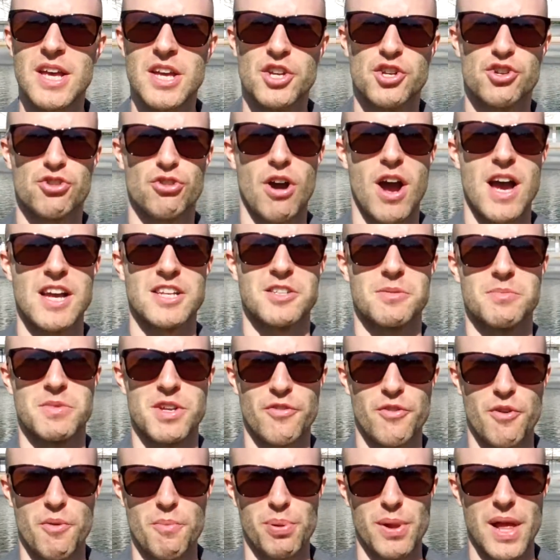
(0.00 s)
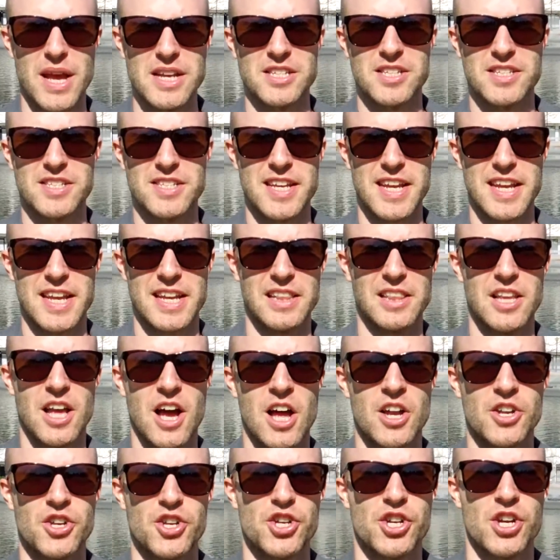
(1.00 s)
try some different places to eat
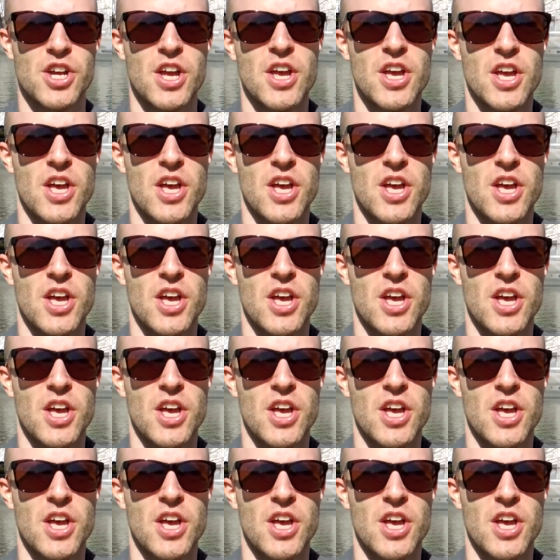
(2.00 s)
lunch,